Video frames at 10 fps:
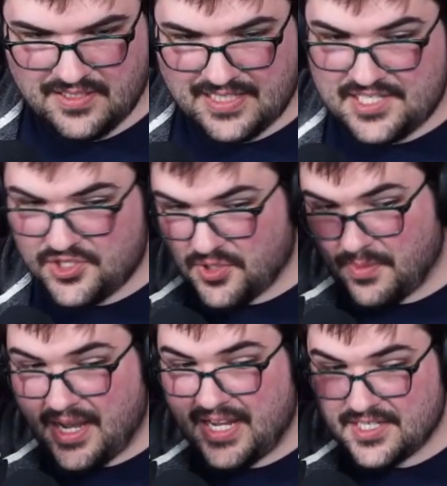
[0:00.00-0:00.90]
This is your
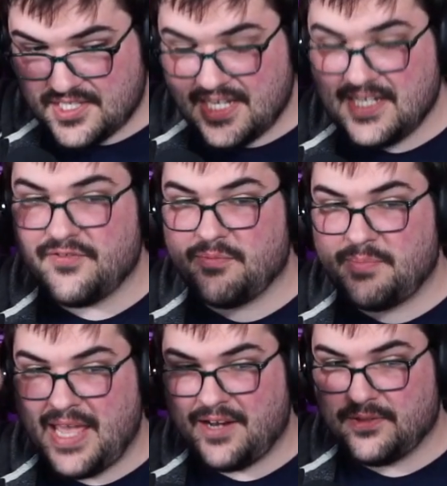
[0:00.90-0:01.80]
mind seeing different
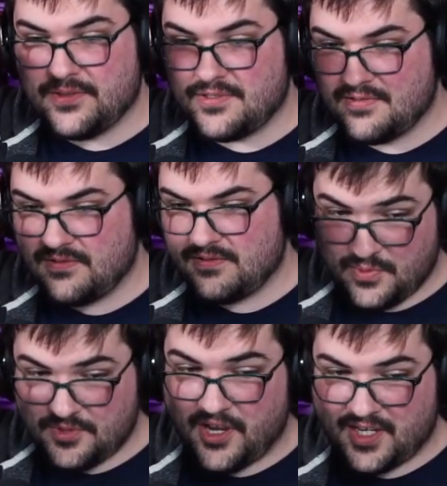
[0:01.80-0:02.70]
patterns. This is
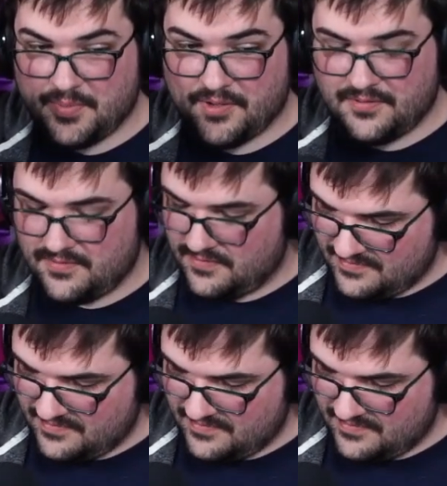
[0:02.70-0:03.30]
what I'm talking about.